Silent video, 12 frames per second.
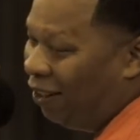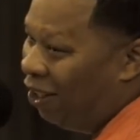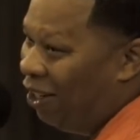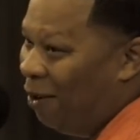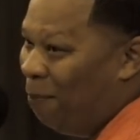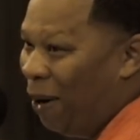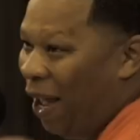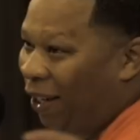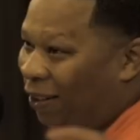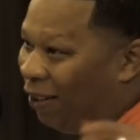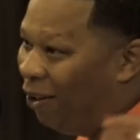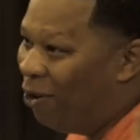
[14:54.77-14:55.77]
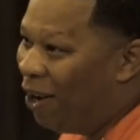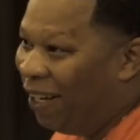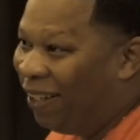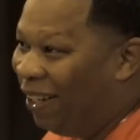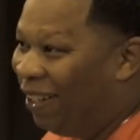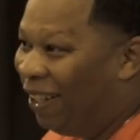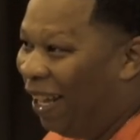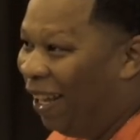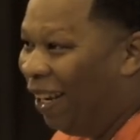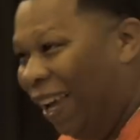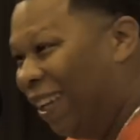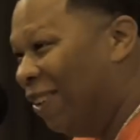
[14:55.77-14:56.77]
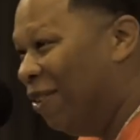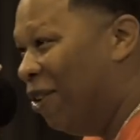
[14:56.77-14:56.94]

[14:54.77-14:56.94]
Like, the Cheeky Black song, I did that.